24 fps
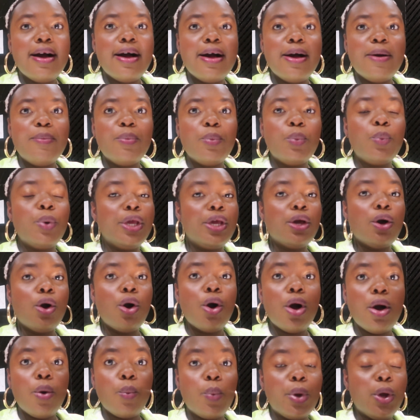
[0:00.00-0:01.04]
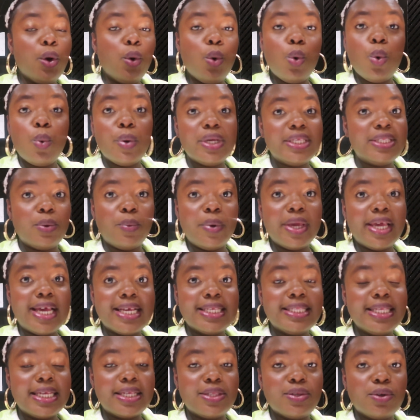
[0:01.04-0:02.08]
Um, we we're always awake
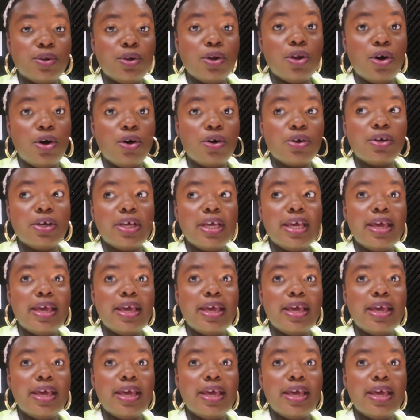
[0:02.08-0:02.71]
at six o'clock